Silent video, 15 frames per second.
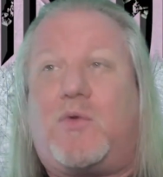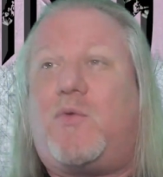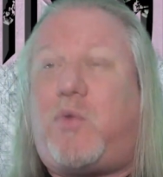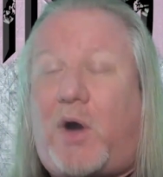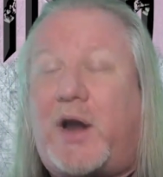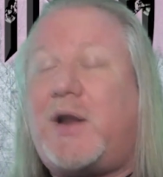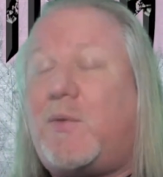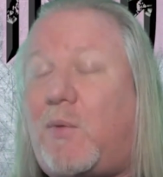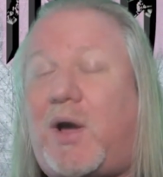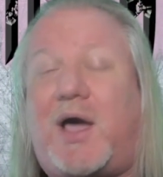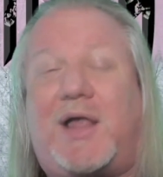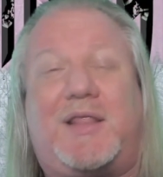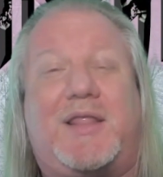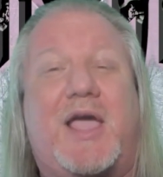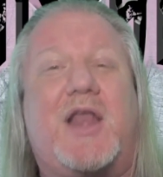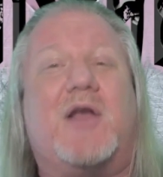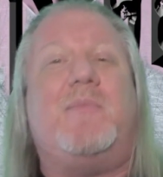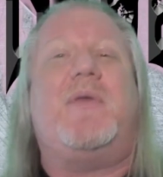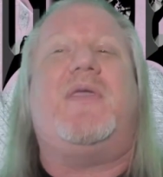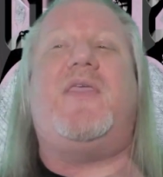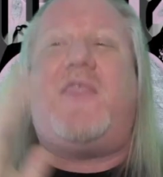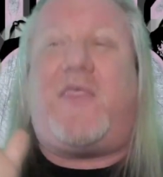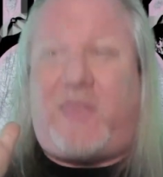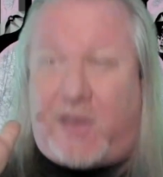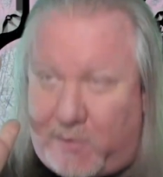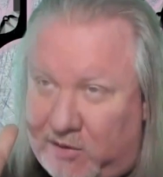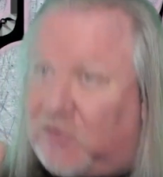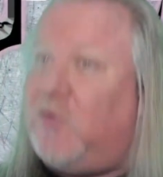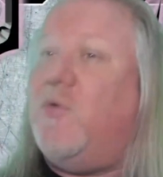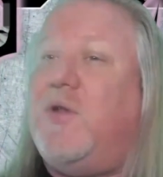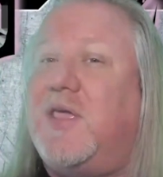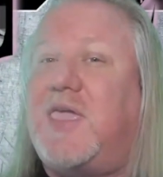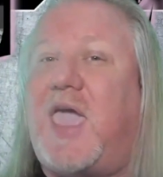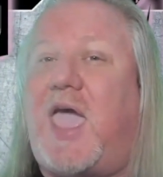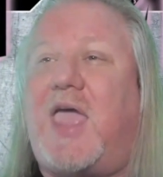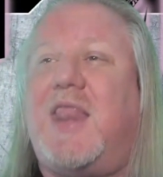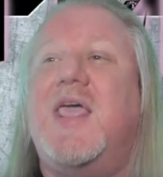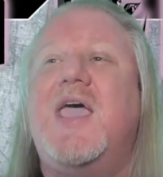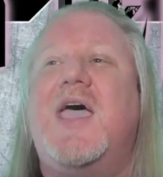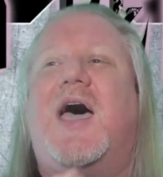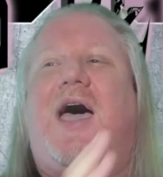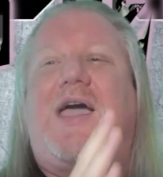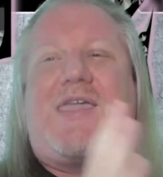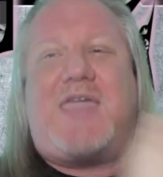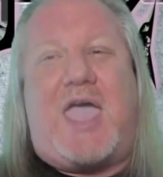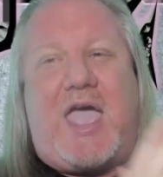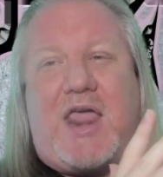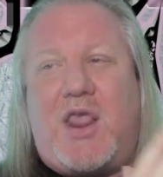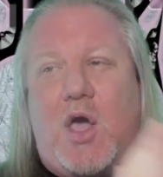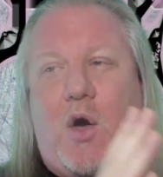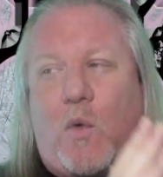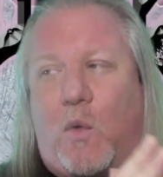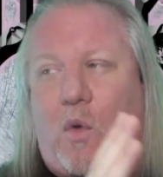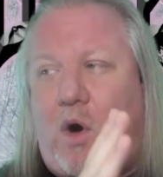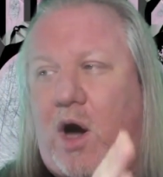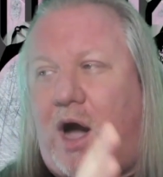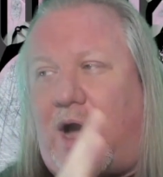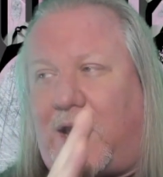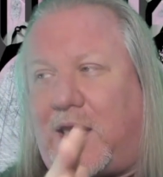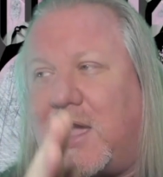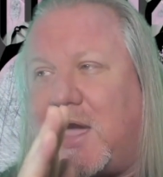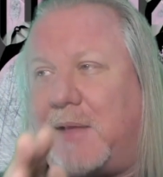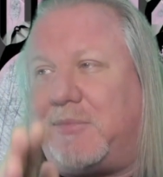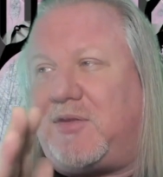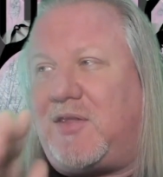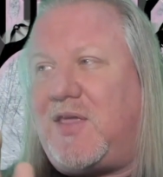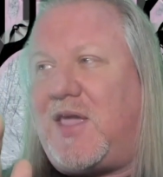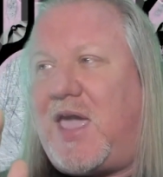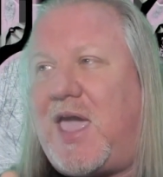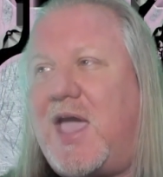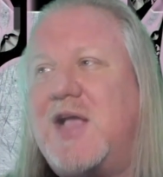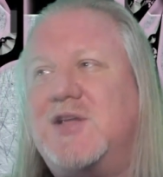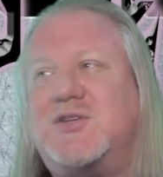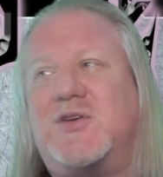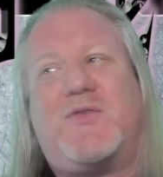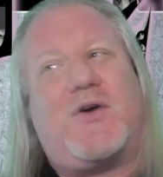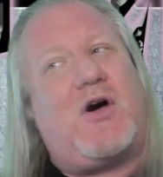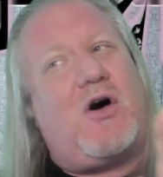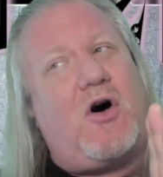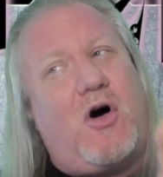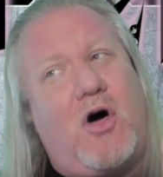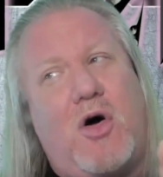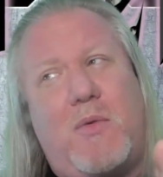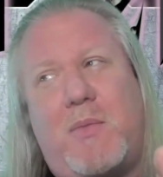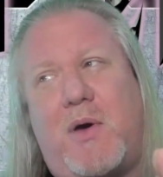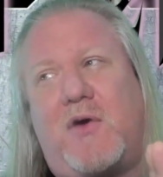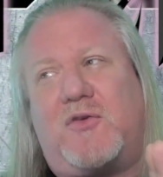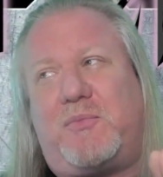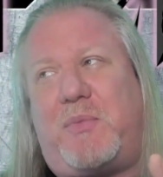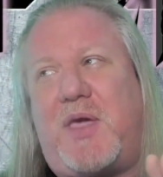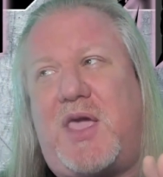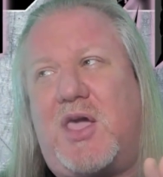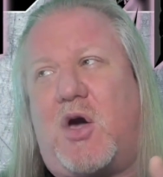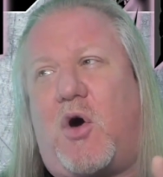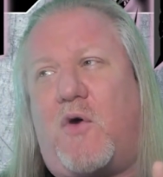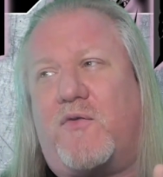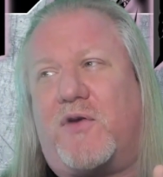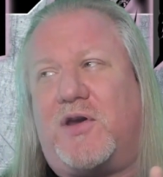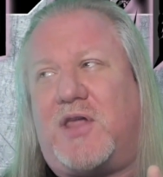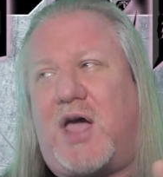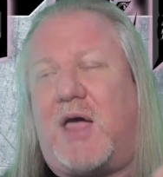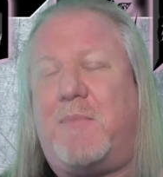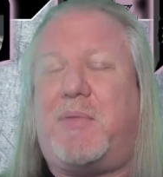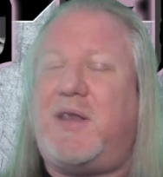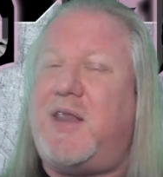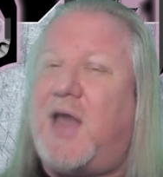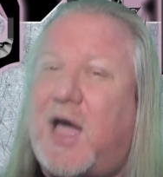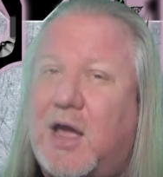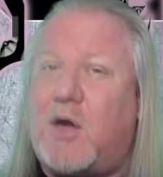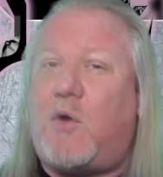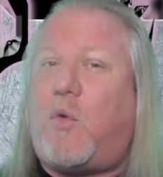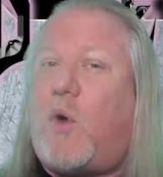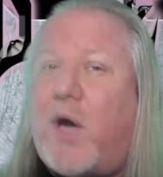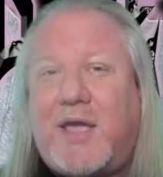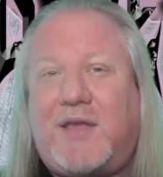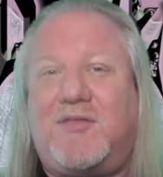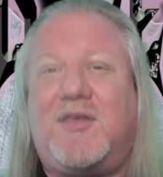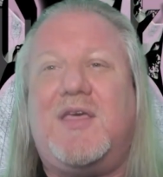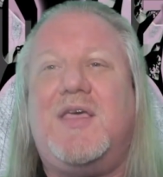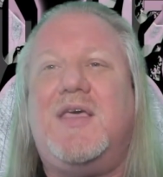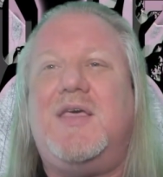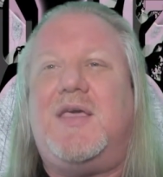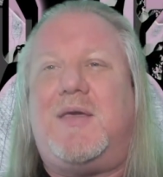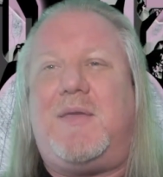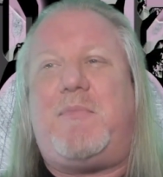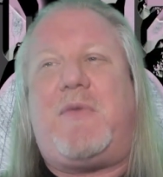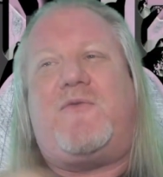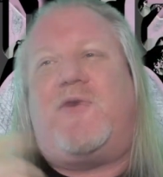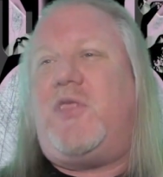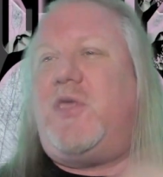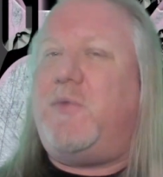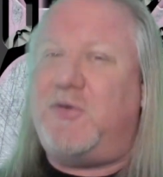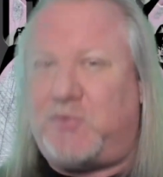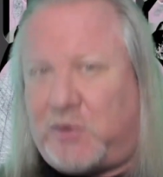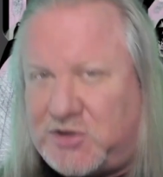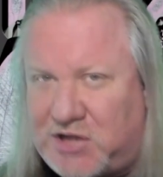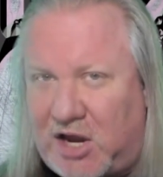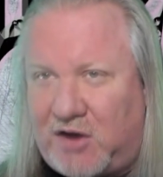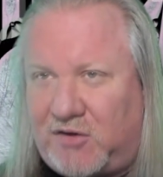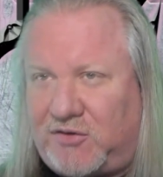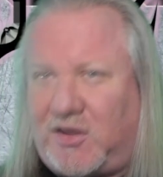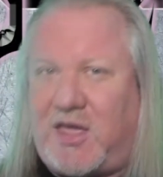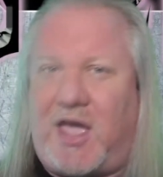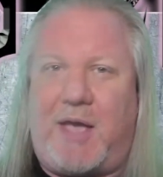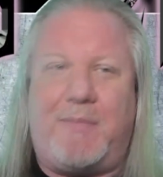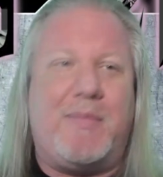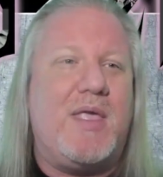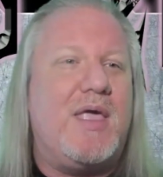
quite a while later, and then they would do it again, walking up to the edge of almost being overdone but not quite, before they would switch gears again.